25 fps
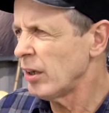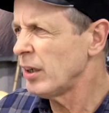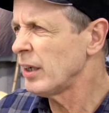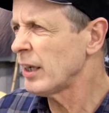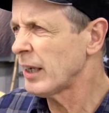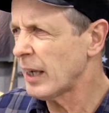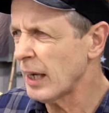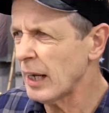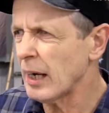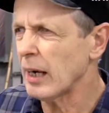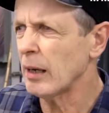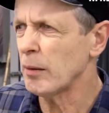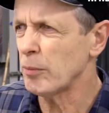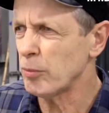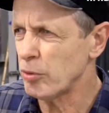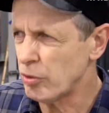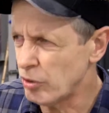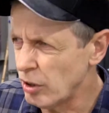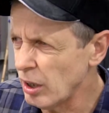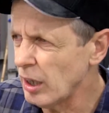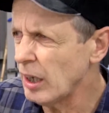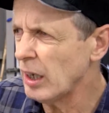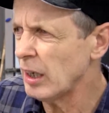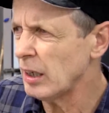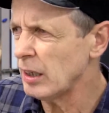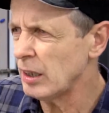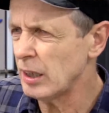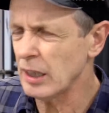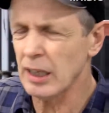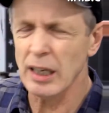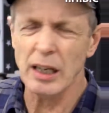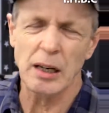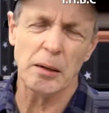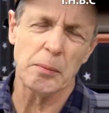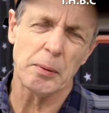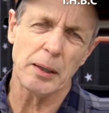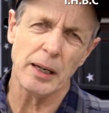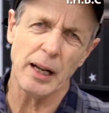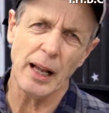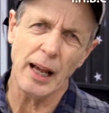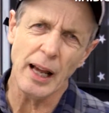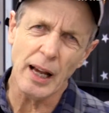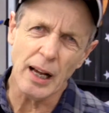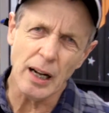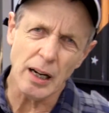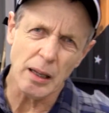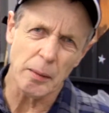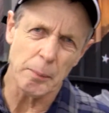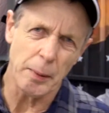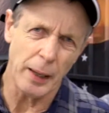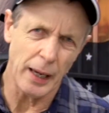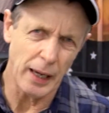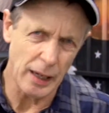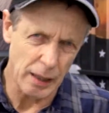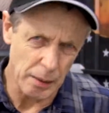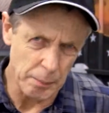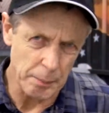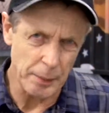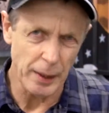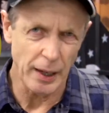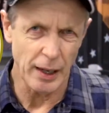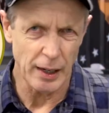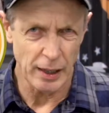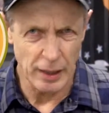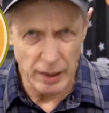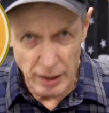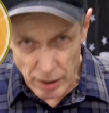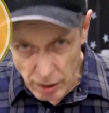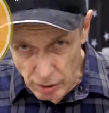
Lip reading: you get upset and you get a bit howly-bag about it.